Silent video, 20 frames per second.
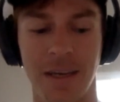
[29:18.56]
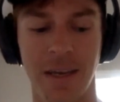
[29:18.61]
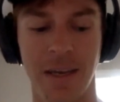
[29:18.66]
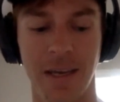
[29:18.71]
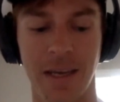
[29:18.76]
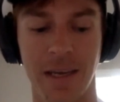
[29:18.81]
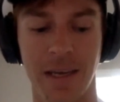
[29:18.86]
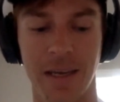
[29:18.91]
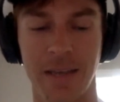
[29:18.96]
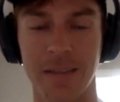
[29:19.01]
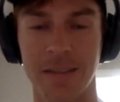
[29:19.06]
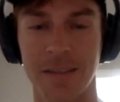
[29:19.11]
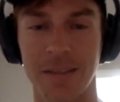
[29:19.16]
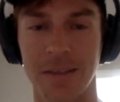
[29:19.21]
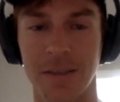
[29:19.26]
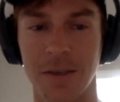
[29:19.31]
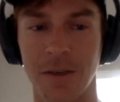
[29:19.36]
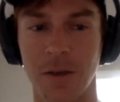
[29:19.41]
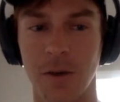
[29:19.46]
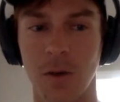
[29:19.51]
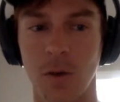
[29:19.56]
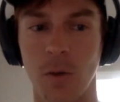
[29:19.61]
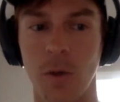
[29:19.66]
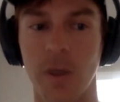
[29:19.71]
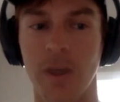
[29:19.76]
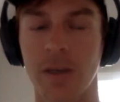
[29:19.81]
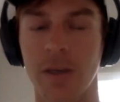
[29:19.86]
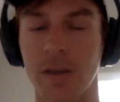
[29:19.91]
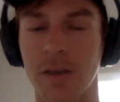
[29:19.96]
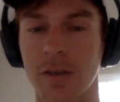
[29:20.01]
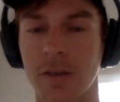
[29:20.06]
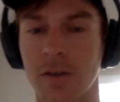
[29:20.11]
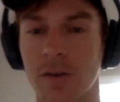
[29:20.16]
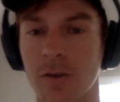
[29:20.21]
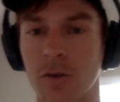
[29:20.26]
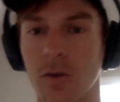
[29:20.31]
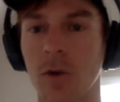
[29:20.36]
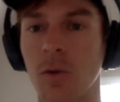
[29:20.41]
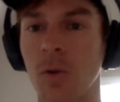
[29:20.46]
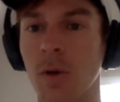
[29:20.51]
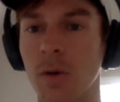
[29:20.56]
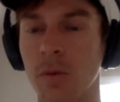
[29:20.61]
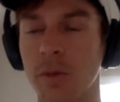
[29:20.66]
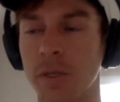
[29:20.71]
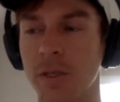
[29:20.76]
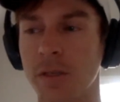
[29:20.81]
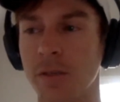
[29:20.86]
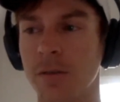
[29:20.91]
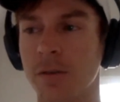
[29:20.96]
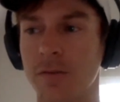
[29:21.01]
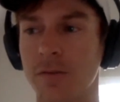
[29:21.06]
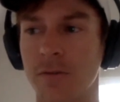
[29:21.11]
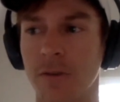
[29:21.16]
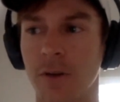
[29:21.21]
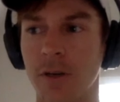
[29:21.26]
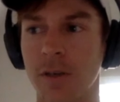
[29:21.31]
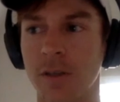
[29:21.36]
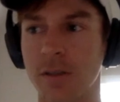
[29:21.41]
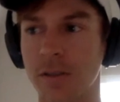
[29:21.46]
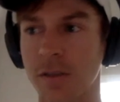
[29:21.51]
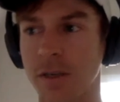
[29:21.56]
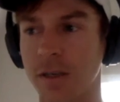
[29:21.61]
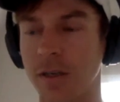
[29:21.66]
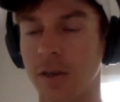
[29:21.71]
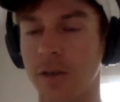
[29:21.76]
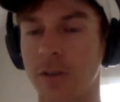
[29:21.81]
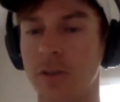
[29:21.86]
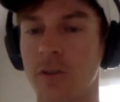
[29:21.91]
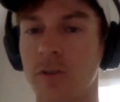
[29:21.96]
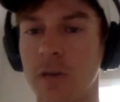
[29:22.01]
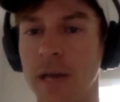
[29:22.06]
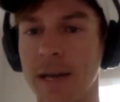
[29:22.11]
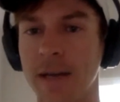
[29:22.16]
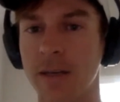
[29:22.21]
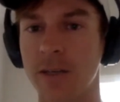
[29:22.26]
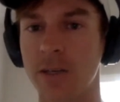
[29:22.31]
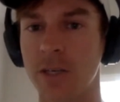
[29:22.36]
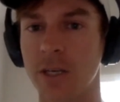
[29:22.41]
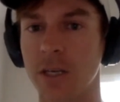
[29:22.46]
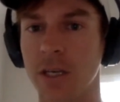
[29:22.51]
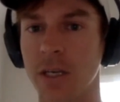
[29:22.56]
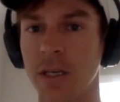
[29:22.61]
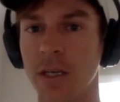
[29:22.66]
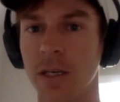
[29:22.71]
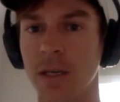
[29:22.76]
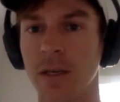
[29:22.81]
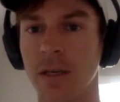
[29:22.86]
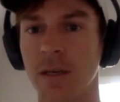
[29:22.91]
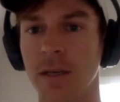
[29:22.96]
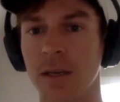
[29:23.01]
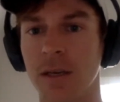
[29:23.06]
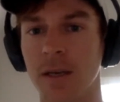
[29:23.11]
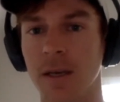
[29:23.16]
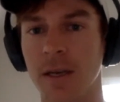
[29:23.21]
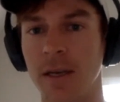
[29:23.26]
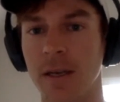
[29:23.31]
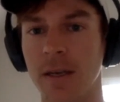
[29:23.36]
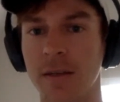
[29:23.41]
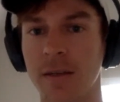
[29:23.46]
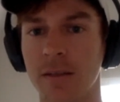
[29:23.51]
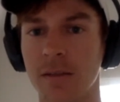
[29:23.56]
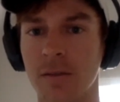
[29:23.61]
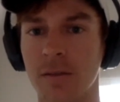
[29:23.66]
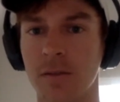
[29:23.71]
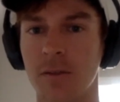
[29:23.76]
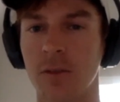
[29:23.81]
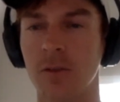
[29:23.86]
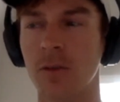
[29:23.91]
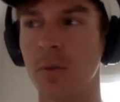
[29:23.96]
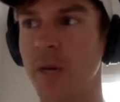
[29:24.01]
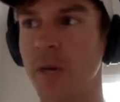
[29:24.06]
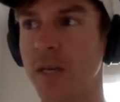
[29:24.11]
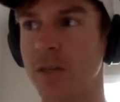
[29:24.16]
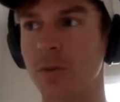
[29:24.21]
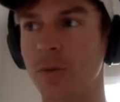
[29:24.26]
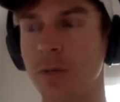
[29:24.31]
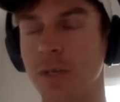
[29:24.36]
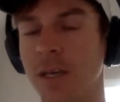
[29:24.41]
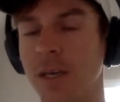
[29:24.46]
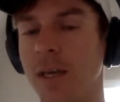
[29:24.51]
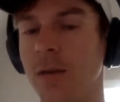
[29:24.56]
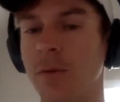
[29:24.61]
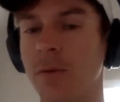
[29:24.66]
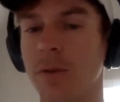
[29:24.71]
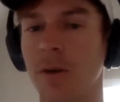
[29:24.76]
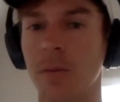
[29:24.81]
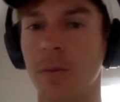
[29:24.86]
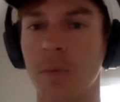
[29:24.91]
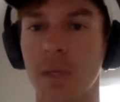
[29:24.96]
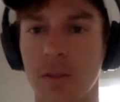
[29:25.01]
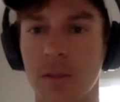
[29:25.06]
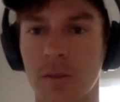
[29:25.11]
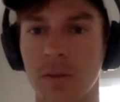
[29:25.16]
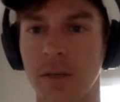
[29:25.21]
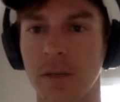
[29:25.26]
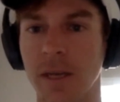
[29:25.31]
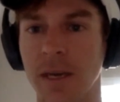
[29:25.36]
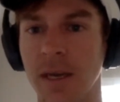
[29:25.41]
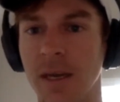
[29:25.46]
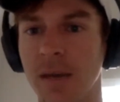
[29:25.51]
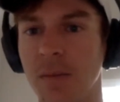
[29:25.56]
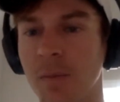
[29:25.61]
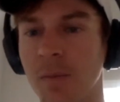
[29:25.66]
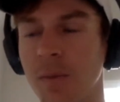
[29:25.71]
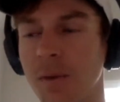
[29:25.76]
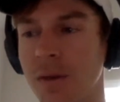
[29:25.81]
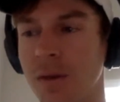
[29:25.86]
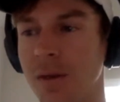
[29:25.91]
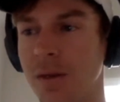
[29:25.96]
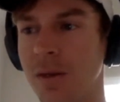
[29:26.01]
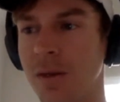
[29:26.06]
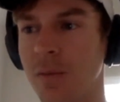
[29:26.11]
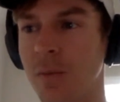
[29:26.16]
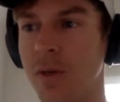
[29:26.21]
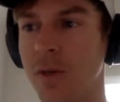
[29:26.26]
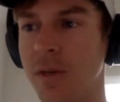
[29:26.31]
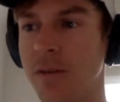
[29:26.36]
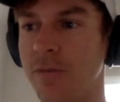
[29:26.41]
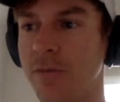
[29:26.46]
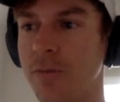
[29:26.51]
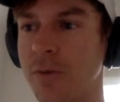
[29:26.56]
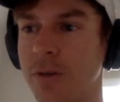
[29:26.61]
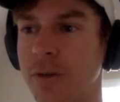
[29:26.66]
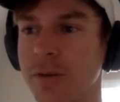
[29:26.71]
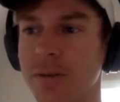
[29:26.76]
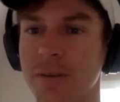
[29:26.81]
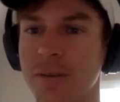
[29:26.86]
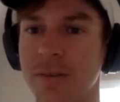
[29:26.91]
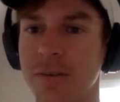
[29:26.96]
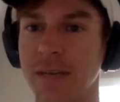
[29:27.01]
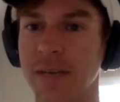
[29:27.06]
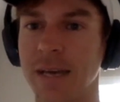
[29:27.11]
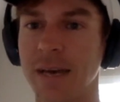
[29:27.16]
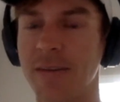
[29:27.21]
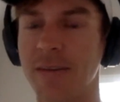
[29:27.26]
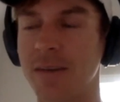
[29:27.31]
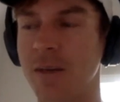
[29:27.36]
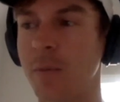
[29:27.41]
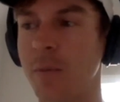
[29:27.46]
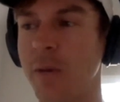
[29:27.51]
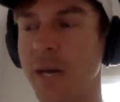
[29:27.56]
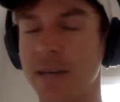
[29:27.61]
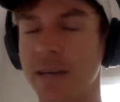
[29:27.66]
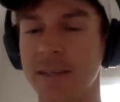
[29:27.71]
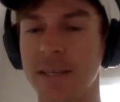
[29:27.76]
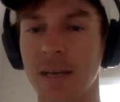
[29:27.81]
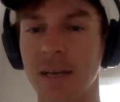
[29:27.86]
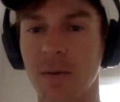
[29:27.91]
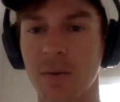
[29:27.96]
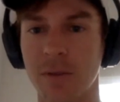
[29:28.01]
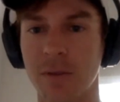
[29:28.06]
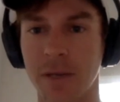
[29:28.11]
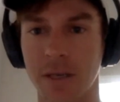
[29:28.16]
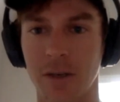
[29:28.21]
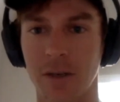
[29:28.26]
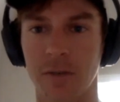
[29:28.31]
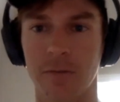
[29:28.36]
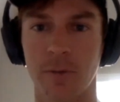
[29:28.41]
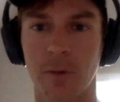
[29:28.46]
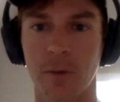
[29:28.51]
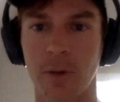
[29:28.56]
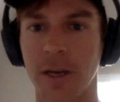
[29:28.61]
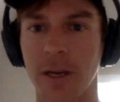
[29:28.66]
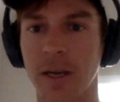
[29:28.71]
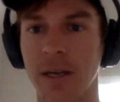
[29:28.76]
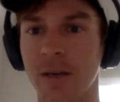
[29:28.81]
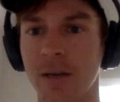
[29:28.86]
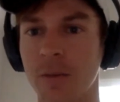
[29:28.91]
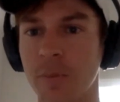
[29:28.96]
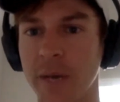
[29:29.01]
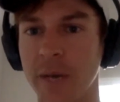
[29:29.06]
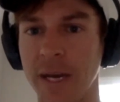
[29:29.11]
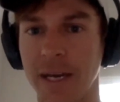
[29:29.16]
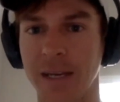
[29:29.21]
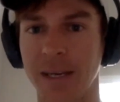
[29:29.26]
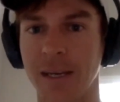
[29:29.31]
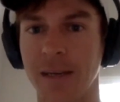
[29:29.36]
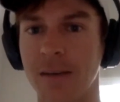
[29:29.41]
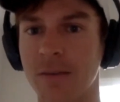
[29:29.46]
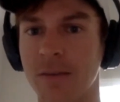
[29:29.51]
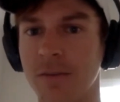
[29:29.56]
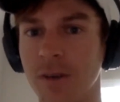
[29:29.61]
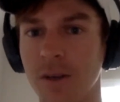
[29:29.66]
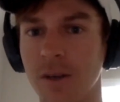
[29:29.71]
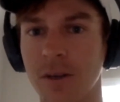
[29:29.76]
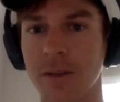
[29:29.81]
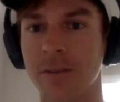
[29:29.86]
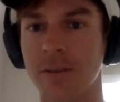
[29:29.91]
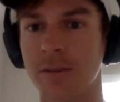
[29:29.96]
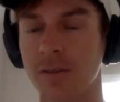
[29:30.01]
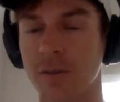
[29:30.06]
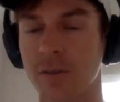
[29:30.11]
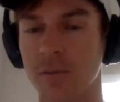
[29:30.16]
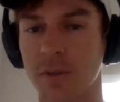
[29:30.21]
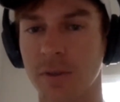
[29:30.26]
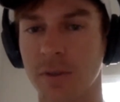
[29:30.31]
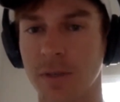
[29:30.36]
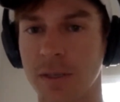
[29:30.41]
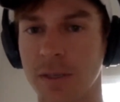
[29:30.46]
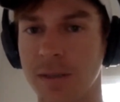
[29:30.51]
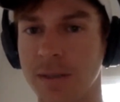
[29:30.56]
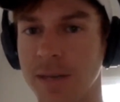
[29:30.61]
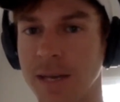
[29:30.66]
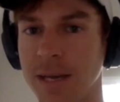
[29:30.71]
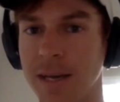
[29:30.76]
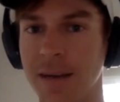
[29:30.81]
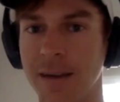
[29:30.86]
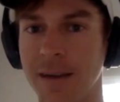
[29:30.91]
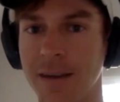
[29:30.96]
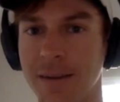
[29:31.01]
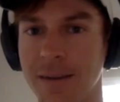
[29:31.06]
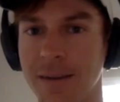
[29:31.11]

and we can control what we do as far as like our strategy and do the best we can with our mental game but if we're having a bad day with like our forehand or backhand or volleys or something like that